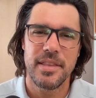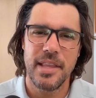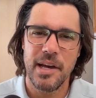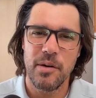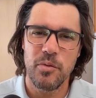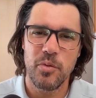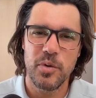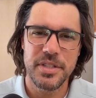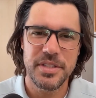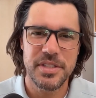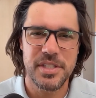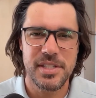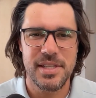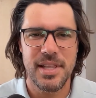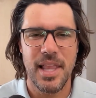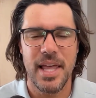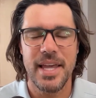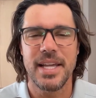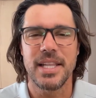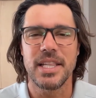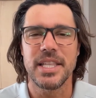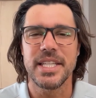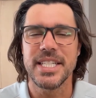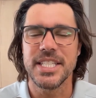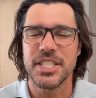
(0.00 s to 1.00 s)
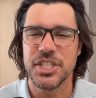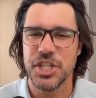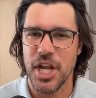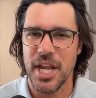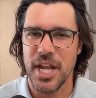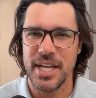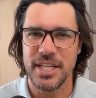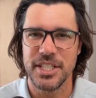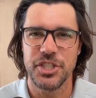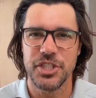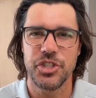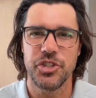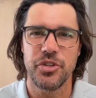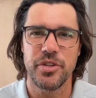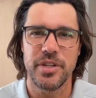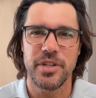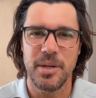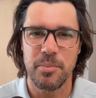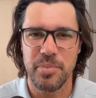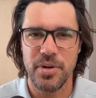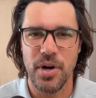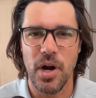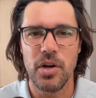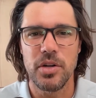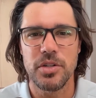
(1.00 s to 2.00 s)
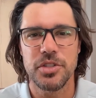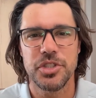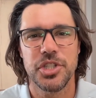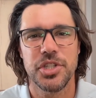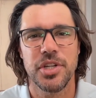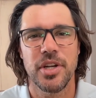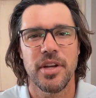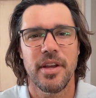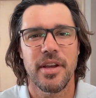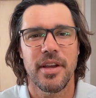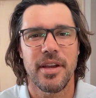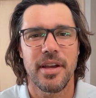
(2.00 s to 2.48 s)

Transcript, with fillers: That would slightly change your approach.